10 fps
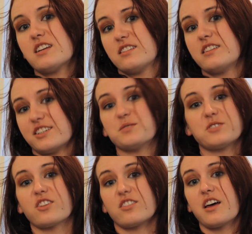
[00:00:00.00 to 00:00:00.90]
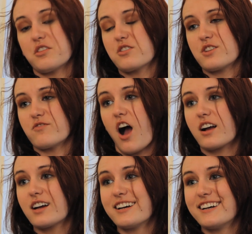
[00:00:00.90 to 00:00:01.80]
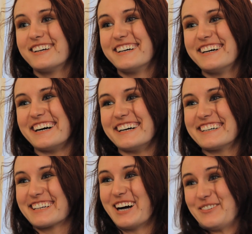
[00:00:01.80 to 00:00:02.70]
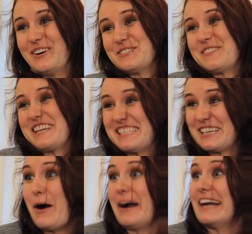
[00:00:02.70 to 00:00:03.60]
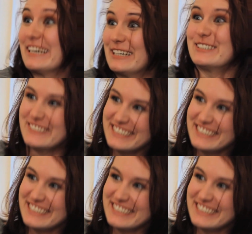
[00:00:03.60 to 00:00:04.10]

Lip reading: Yeah, she was on 30 Rock a couple of weeks ago, I know.